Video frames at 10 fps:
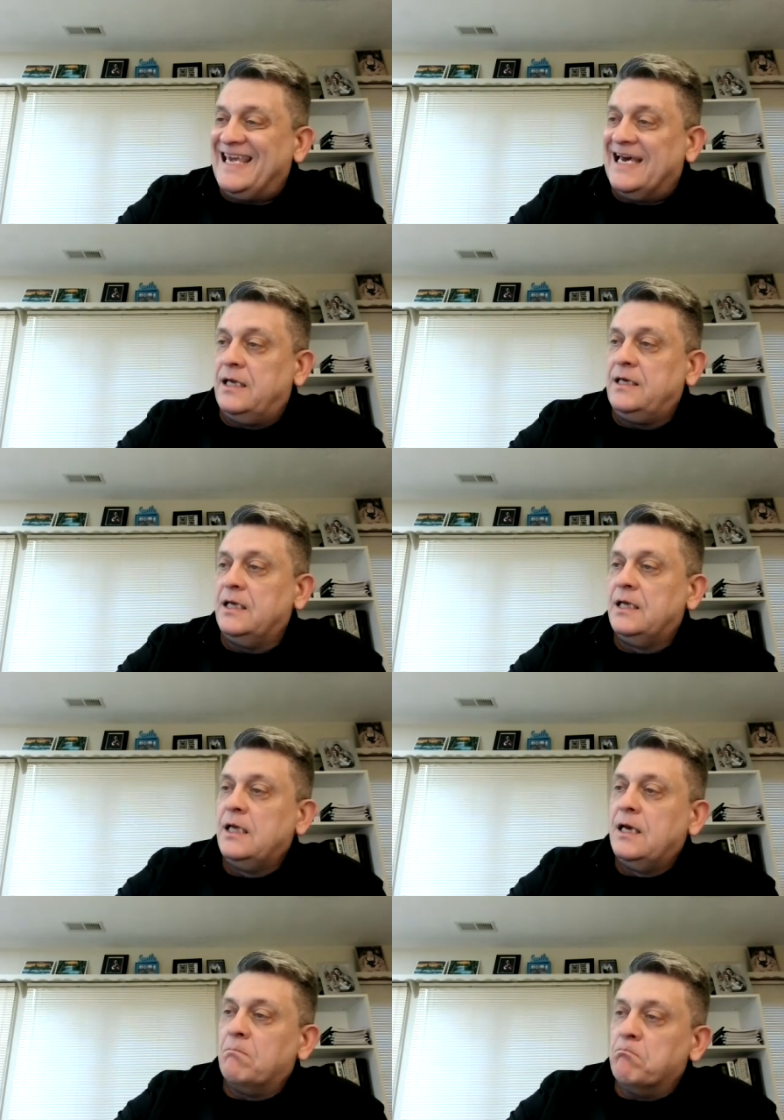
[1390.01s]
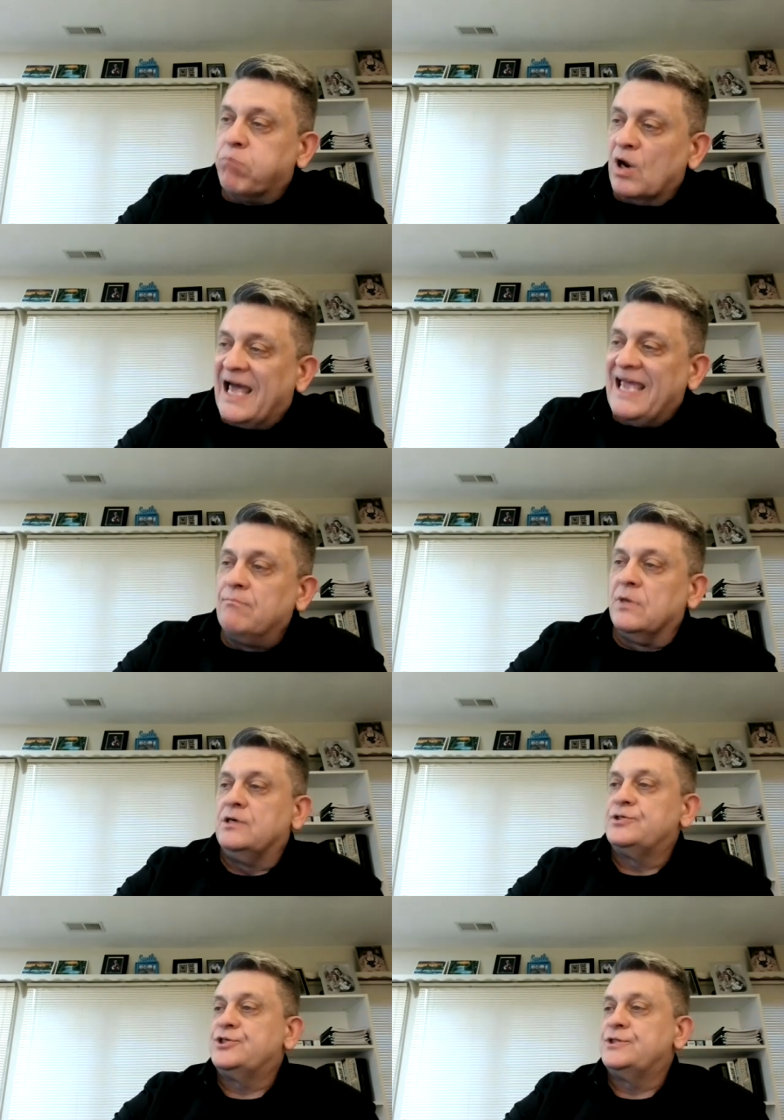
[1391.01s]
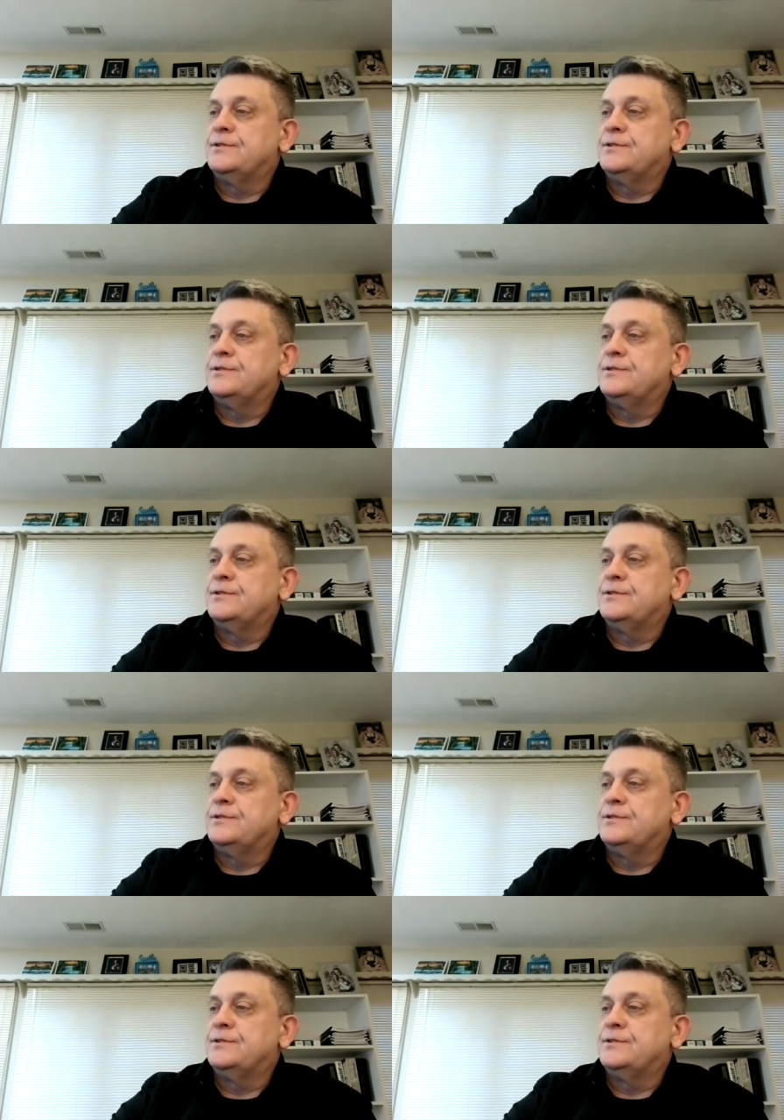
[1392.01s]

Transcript: end, blameless